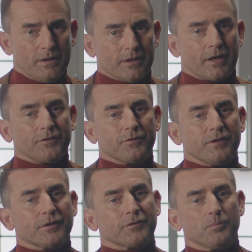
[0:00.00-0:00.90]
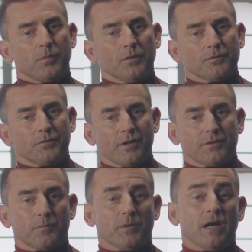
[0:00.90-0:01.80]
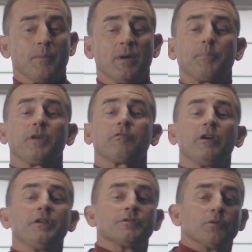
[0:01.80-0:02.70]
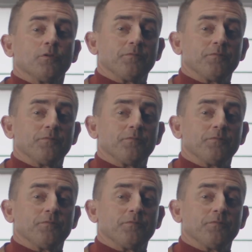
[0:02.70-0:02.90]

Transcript: In the case of nuts and bolts, that supplier might be Grainger or